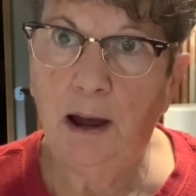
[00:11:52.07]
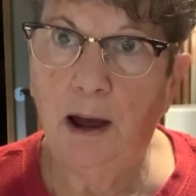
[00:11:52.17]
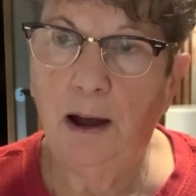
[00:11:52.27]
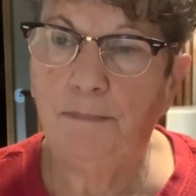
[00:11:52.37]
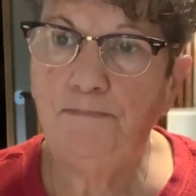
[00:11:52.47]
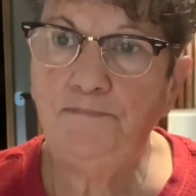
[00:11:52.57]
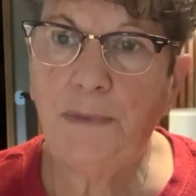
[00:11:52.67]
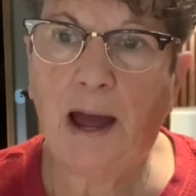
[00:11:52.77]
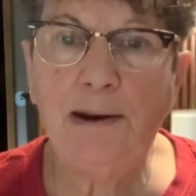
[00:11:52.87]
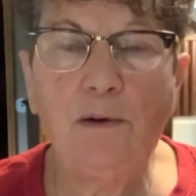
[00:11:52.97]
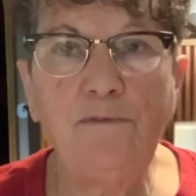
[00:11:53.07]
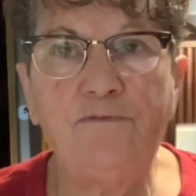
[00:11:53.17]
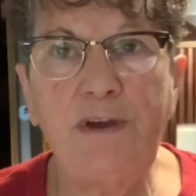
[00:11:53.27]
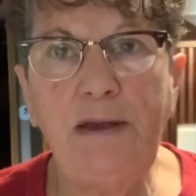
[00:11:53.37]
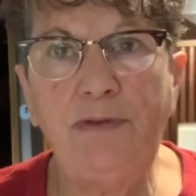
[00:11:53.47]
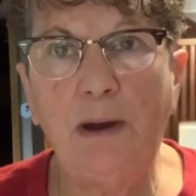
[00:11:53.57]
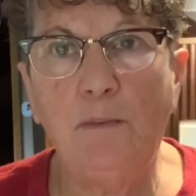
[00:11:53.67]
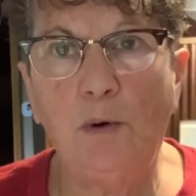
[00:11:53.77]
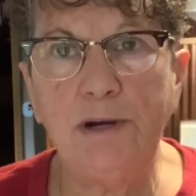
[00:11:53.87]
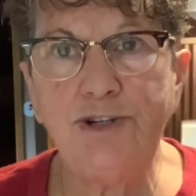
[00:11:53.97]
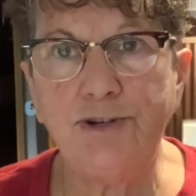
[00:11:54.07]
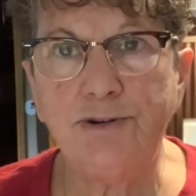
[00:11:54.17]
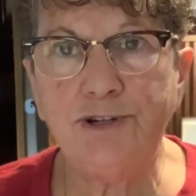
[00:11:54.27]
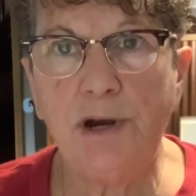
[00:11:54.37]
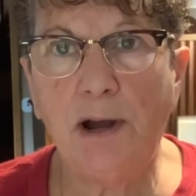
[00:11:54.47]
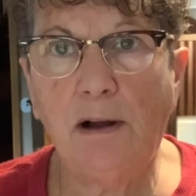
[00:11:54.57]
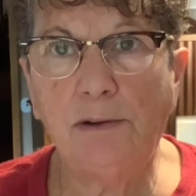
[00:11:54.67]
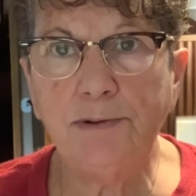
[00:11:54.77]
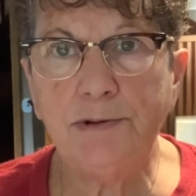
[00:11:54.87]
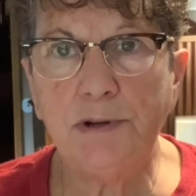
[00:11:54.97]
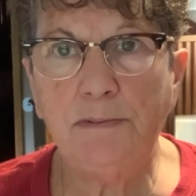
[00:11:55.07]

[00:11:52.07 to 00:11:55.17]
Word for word: Um, I don't feed them oyster shells